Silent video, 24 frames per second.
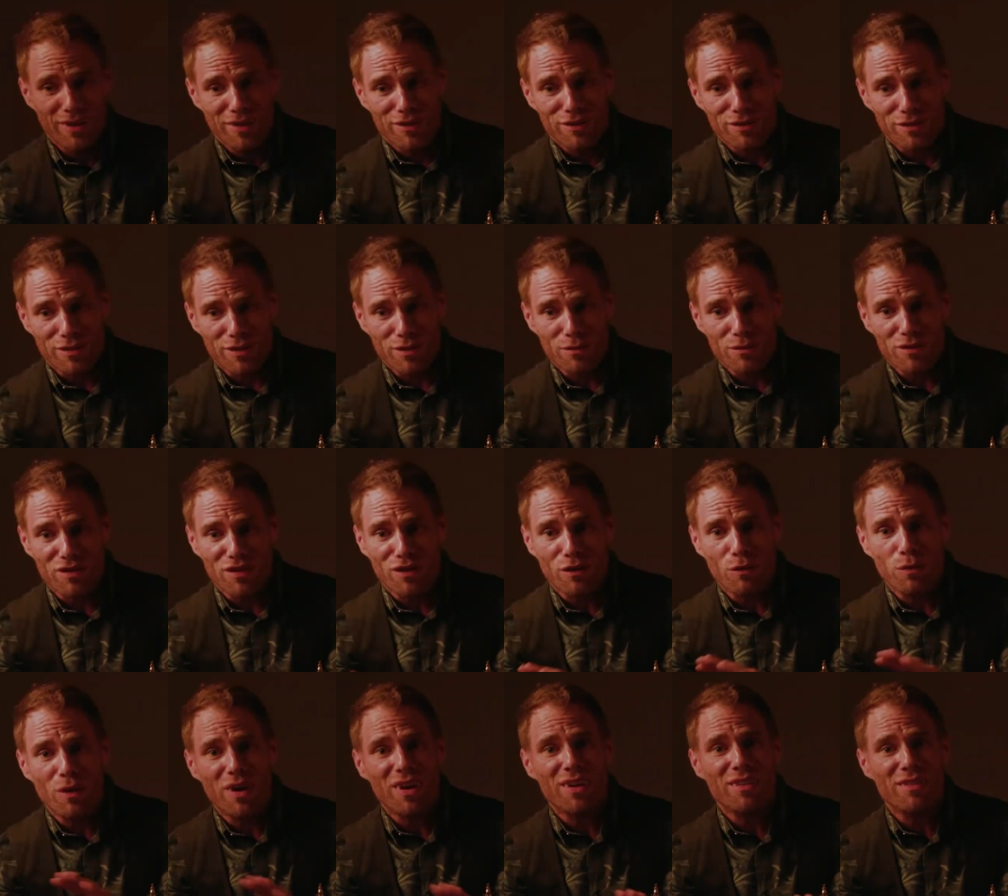So there was
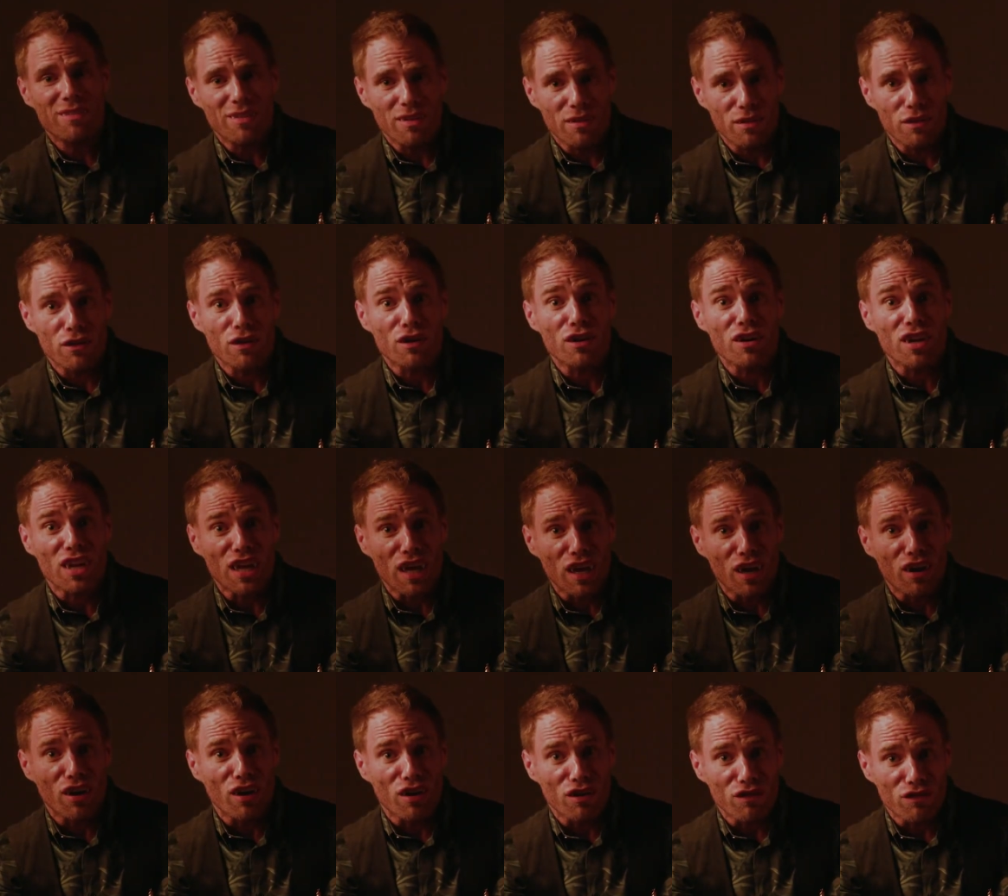quite a learning
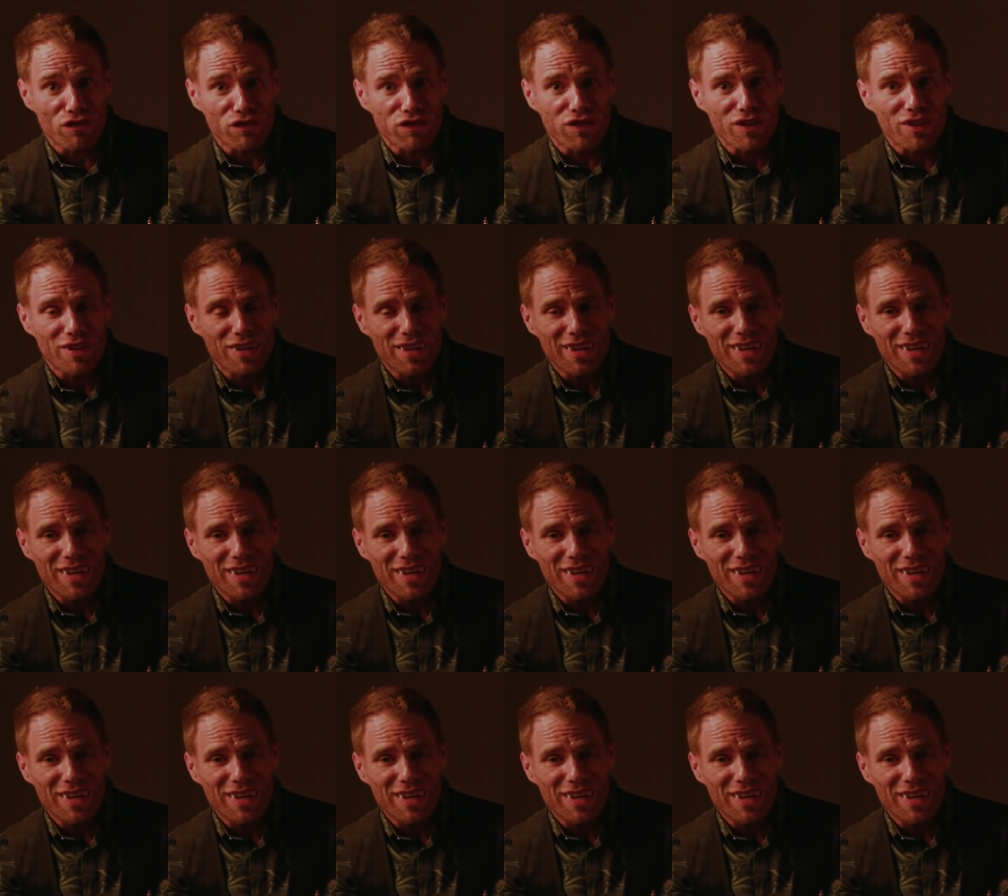curve.